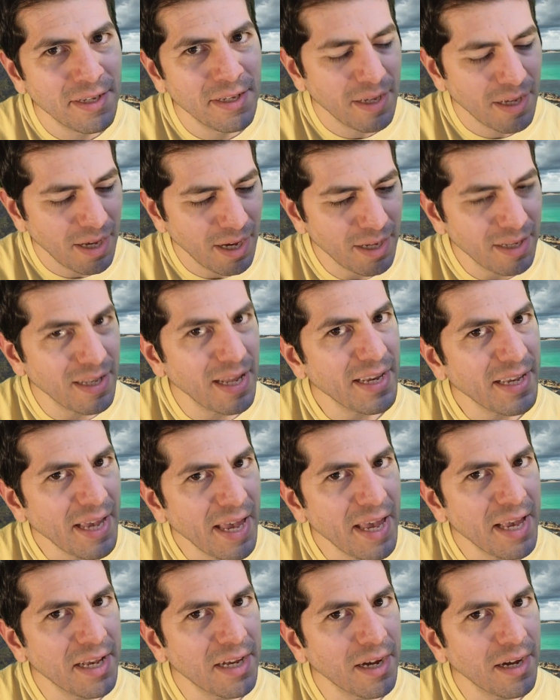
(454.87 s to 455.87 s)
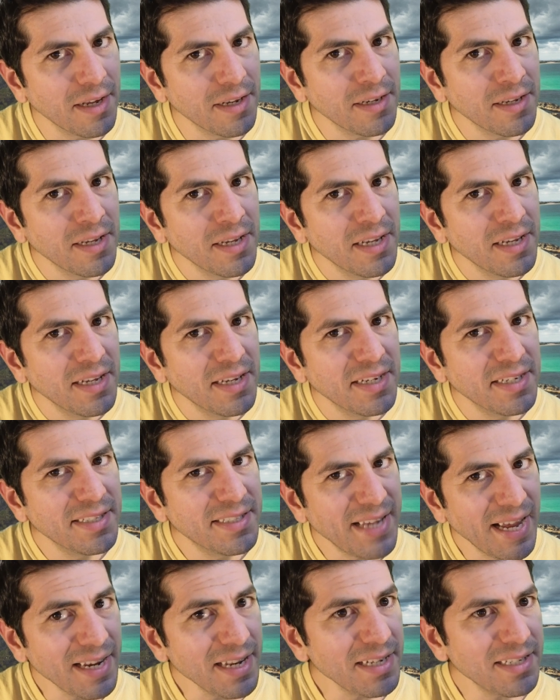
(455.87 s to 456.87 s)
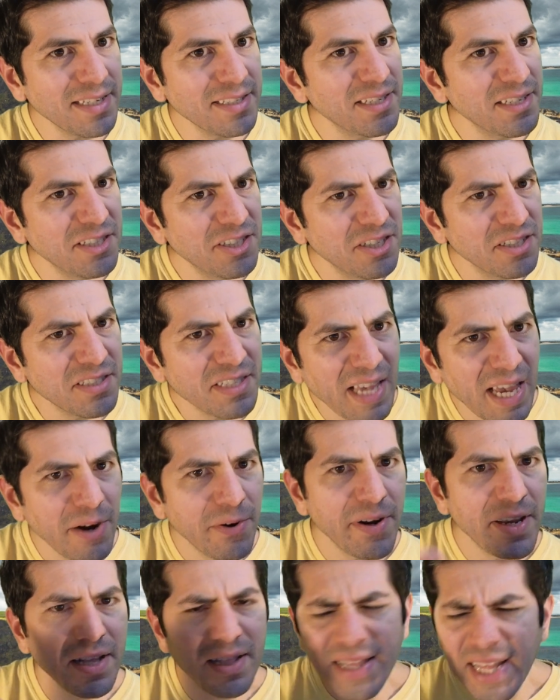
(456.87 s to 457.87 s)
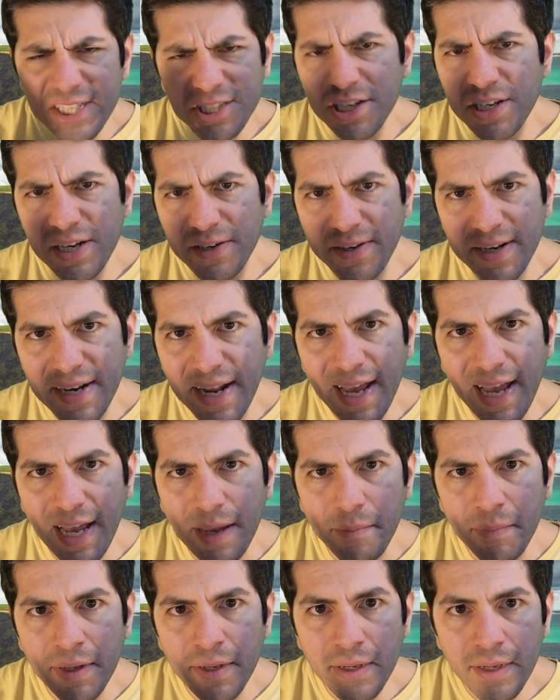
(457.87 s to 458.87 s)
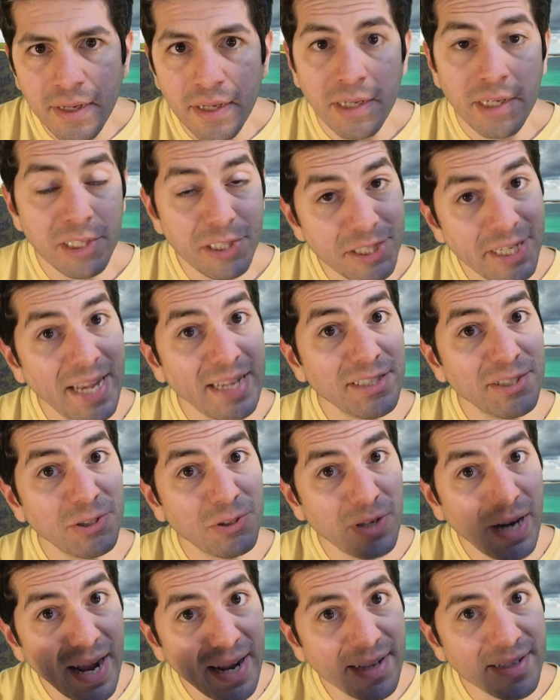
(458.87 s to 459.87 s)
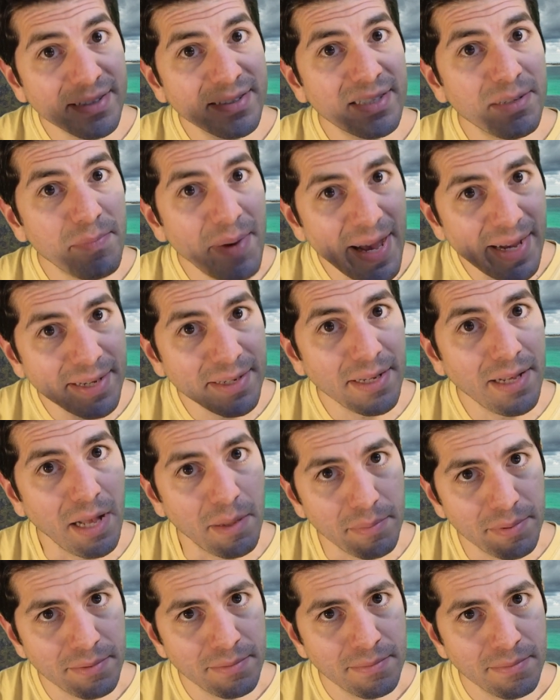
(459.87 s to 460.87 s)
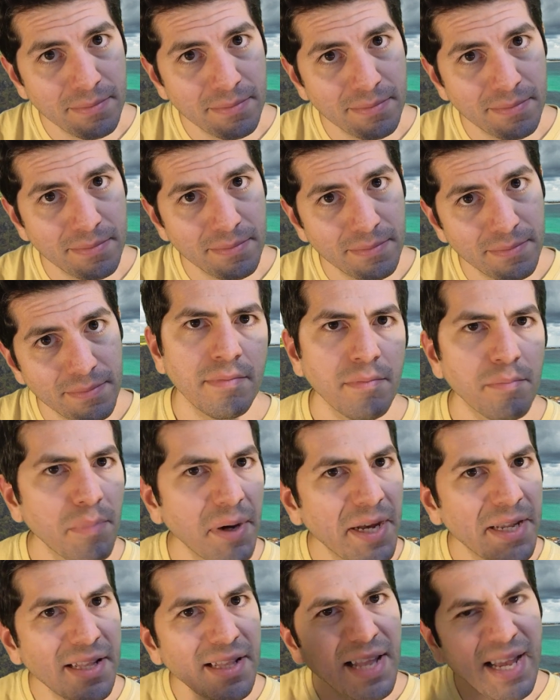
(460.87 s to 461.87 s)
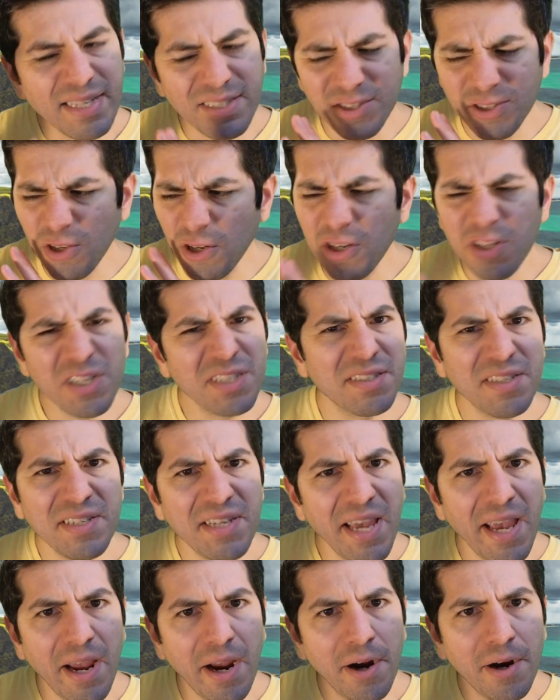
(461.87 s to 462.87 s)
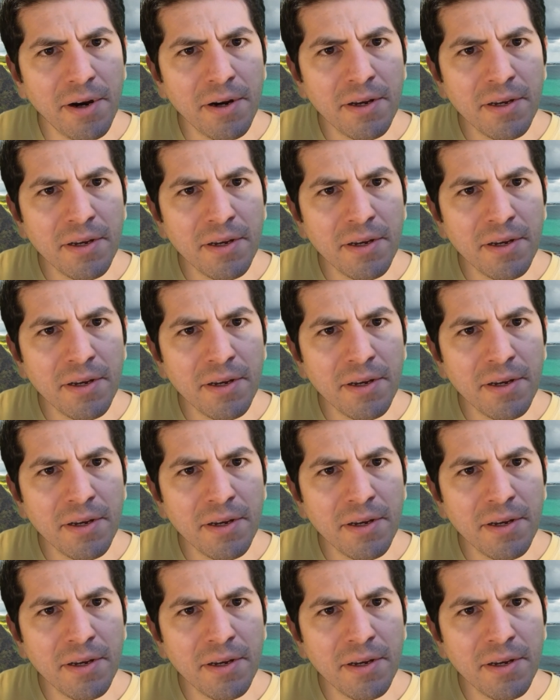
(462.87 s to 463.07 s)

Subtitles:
Unlike Aegon, Dany doesn't just carry a legendary name, she has dragons to back it up. But Lysona doesn't care.